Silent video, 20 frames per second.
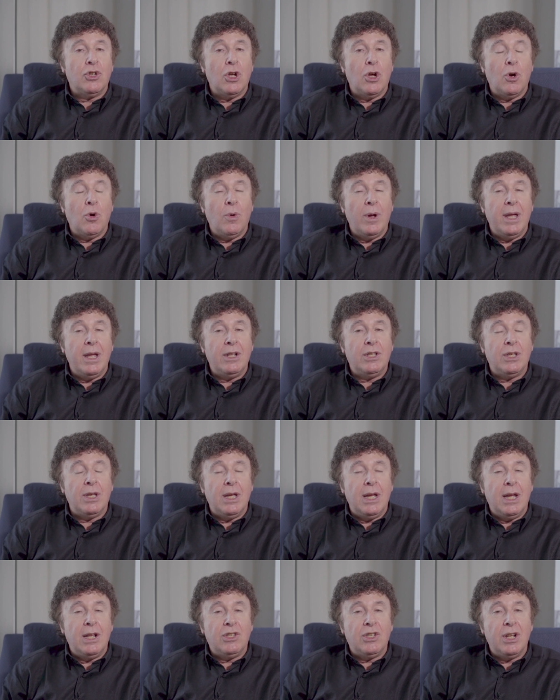So
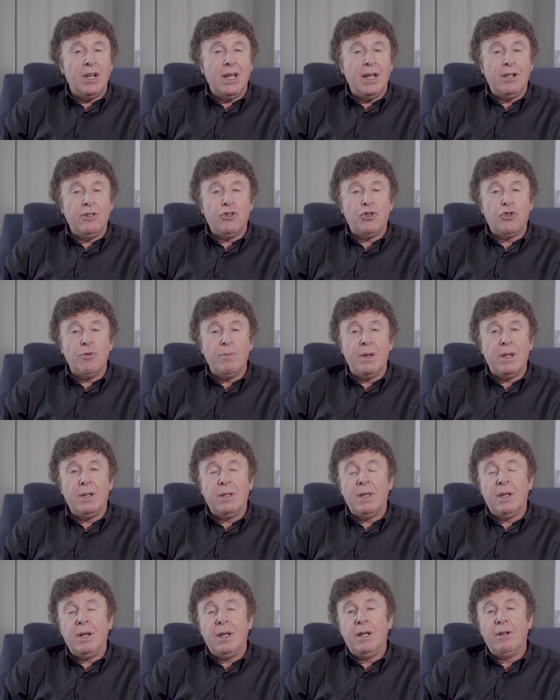it's an
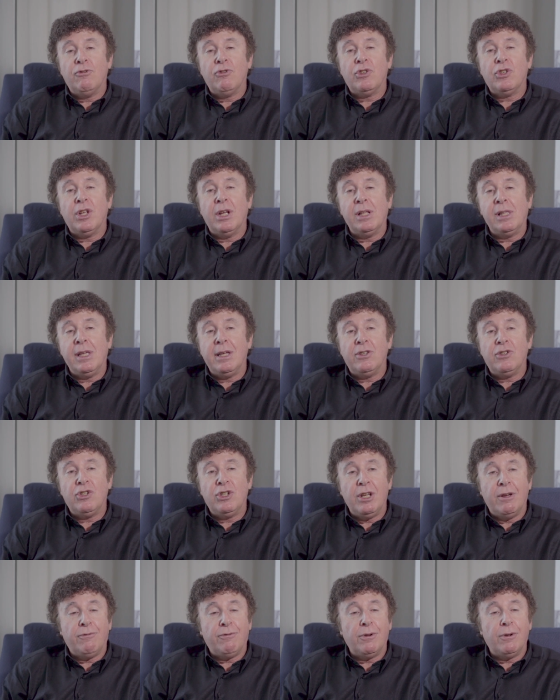instrument that interestingly
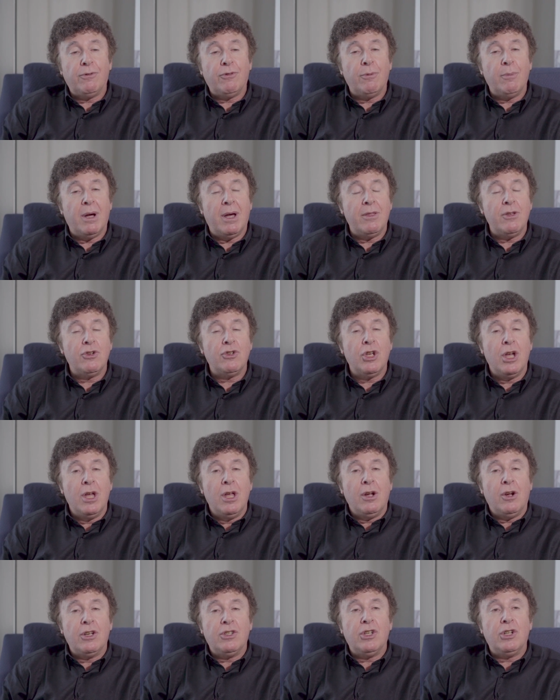is different from others
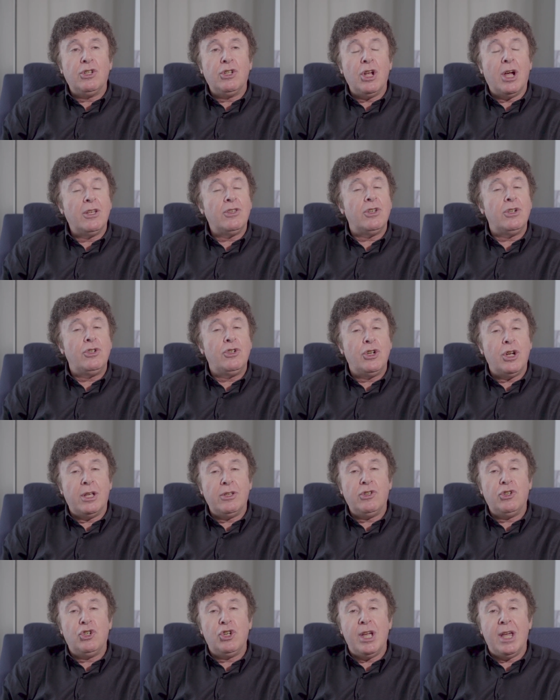because it doesn't
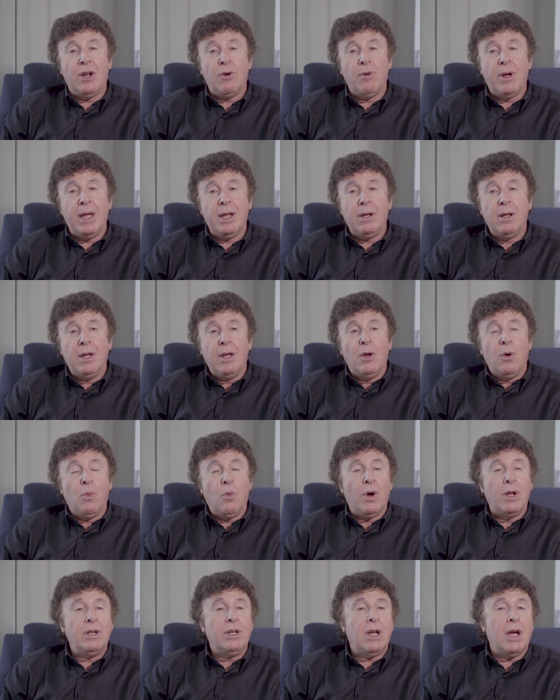just generate
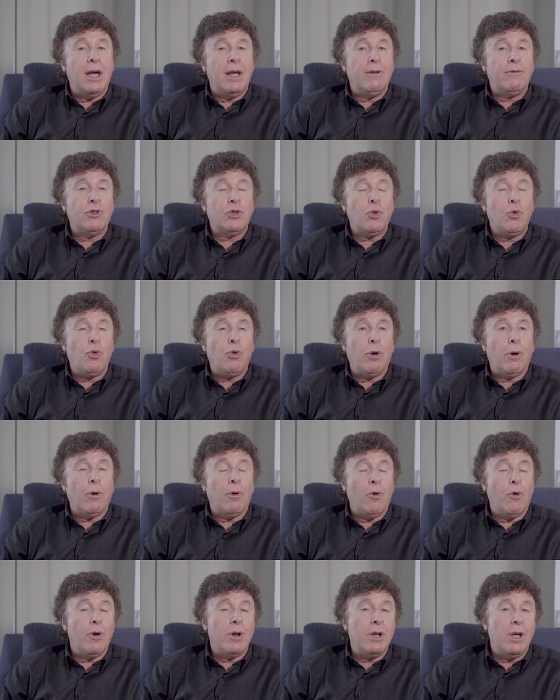one kind of
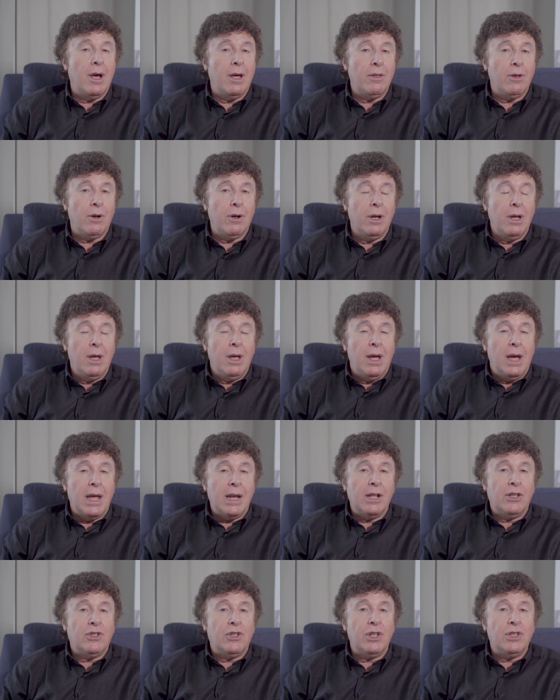score or another,
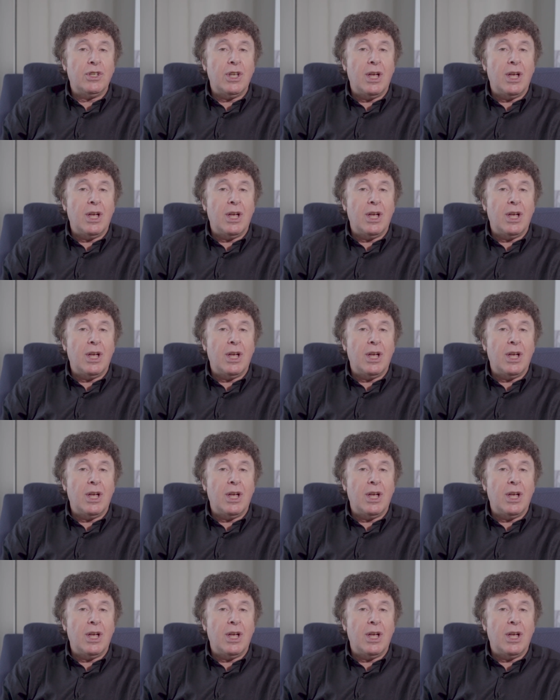and it's